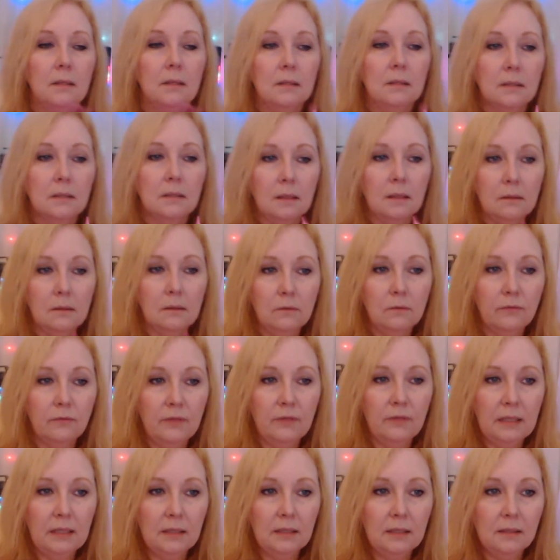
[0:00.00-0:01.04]
Little
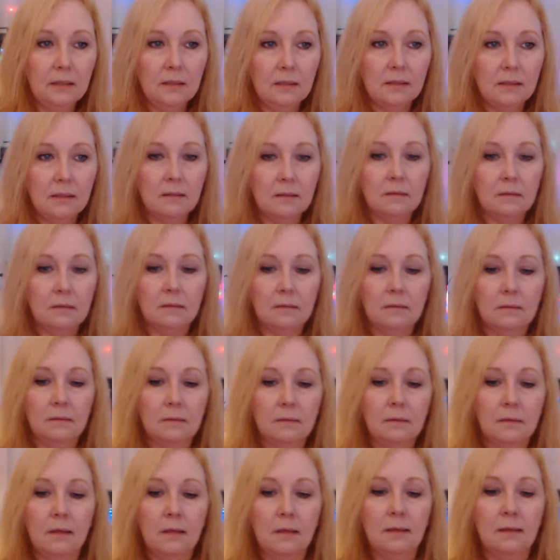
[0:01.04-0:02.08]
fins.
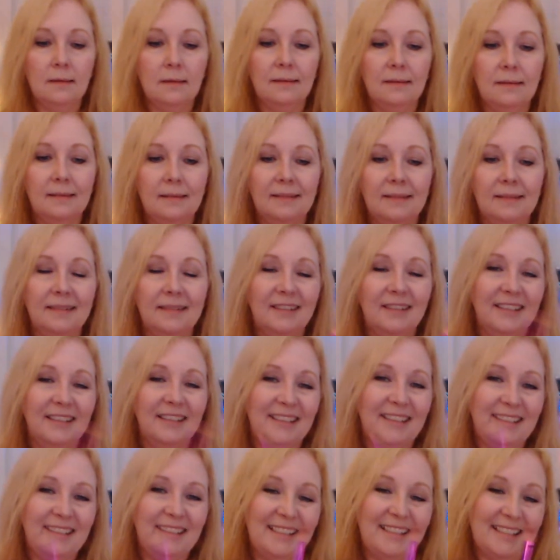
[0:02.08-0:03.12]

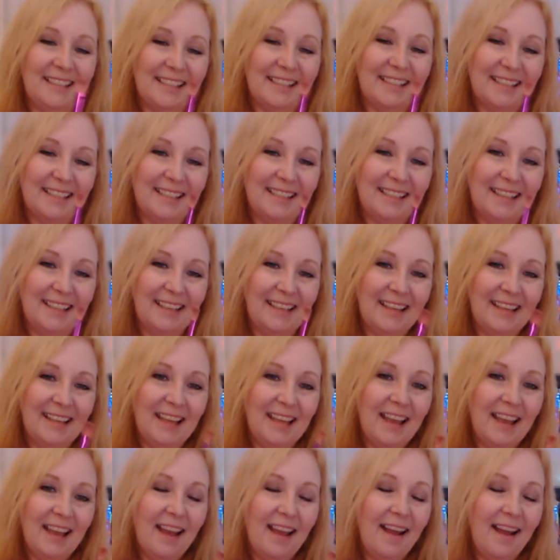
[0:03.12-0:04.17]

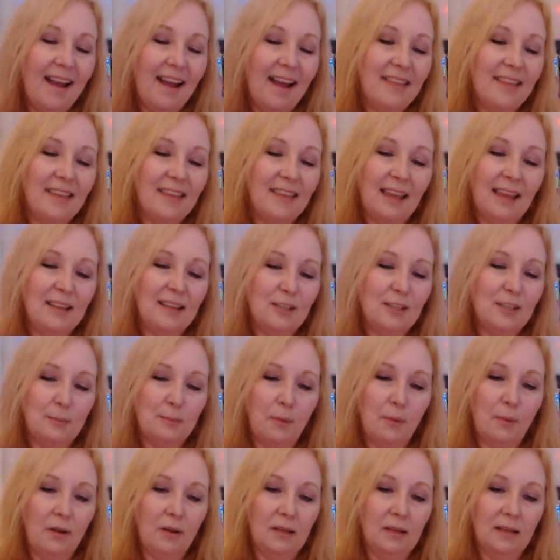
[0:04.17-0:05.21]
I think I just
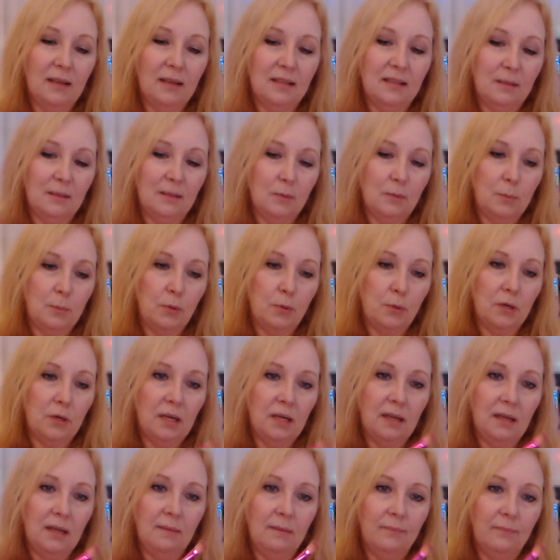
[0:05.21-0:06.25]
bought it because it was
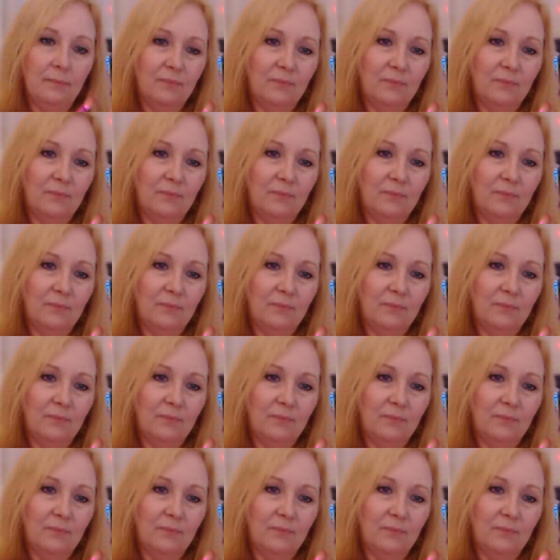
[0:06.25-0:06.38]
pretty.